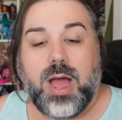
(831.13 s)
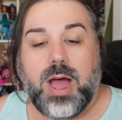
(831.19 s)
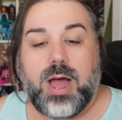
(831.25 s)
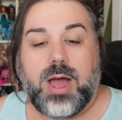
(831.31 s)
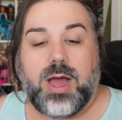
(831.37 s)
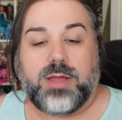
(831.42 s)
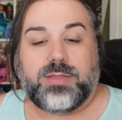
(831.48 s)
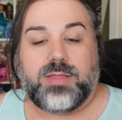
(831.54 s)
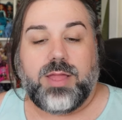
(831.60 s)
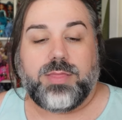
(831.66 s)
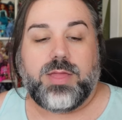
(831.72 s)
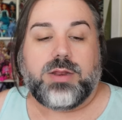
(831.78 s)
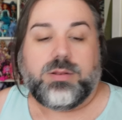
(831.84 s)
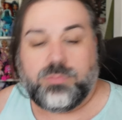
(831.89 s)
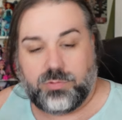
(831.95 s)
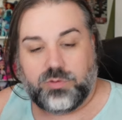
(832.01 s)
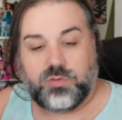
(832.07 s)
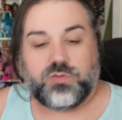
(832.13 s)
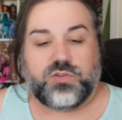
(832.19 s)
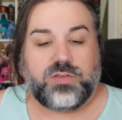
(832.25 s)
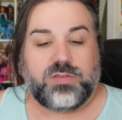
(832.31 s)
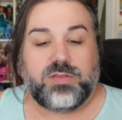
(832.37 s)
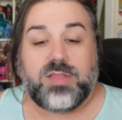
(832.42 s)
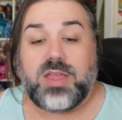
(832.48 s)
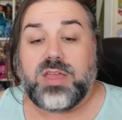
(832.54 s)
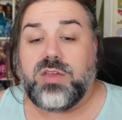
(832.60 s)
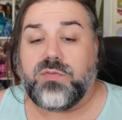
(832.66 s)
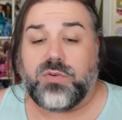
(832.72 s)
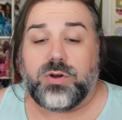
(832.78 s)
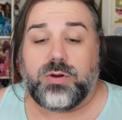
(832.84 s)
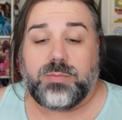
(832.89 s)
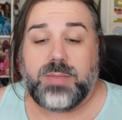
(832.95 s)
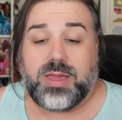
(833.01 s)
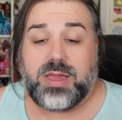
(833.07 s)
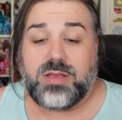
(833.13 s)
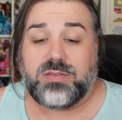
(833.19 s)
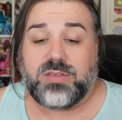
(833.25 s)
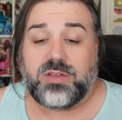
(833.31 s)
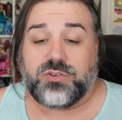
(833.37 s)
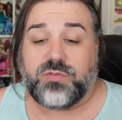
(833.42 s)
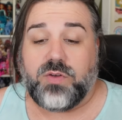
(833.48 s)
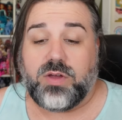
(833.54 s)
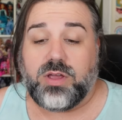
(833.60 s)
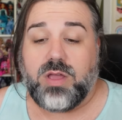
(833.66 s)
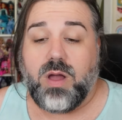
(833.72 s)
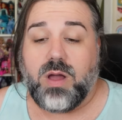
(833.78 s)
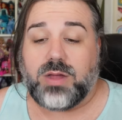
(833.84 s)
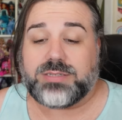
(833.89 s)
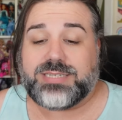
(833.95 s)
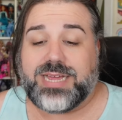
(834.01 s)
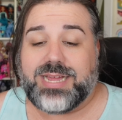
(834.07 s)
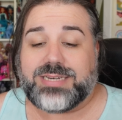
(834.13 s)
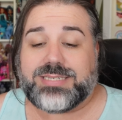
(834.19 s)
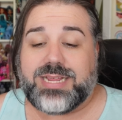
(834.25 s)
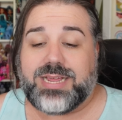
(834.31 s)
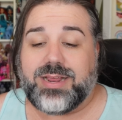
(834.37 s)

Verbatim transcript: Uh, and then she says, "Thank you for making such fun content.